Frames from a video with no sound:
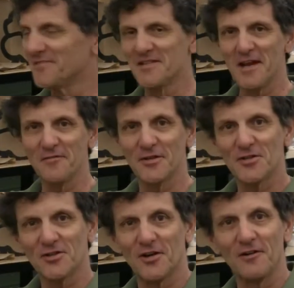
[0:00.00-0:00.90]
David
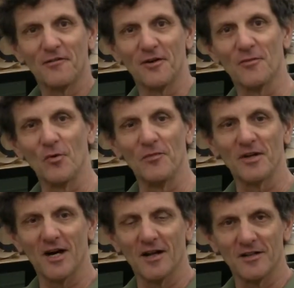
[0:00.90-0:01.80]
Guichard from
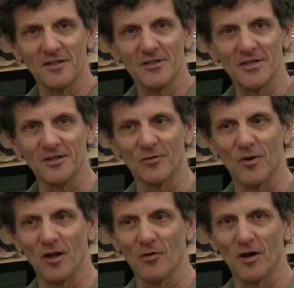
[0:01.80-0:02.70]
Whitman College in
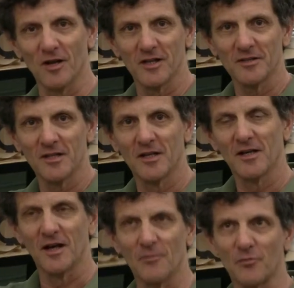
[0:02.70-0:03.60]
Walla Walla.
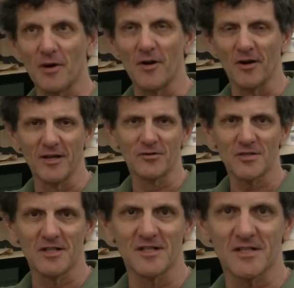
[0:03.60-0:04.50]
I'm primarily
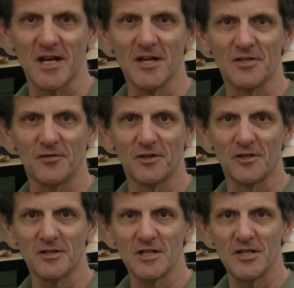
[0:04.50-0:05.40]
interested in SAGE
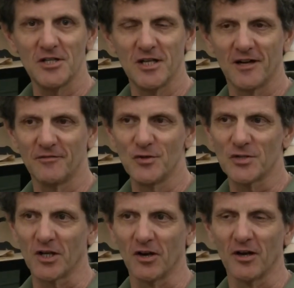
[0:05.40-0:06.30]
for teaching. I've
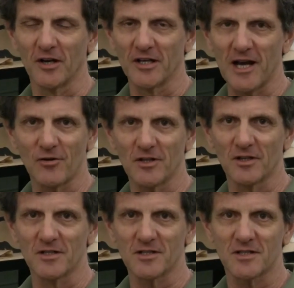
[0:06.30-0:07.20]
used it a little in
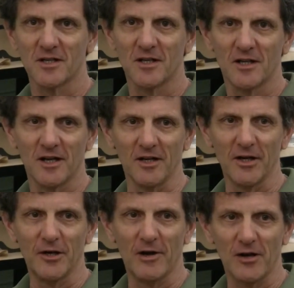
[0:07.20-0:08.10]
calculus and
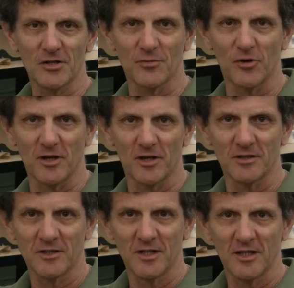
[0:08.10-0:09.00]
linear
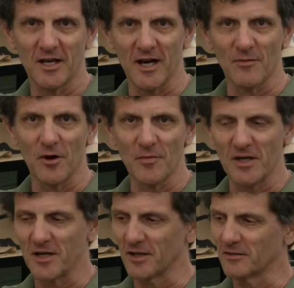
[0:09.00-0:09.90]
algebra, and I'm
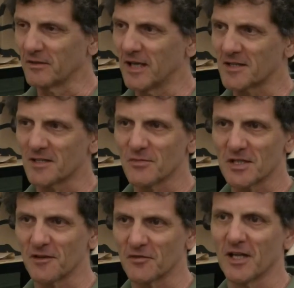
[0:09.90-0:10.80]
hoping to get some
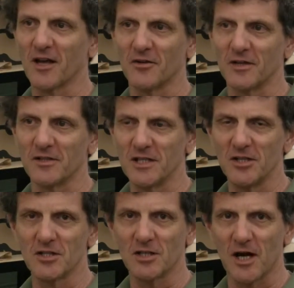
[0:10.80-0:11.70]
stuff together to
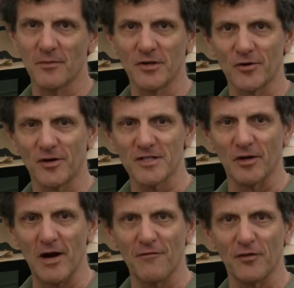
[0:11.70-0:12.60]
teach combinatorics
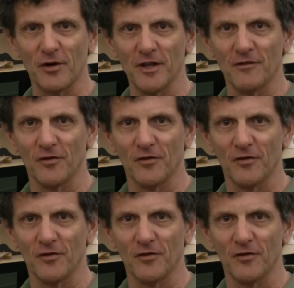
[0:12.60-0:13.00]
and graph theory.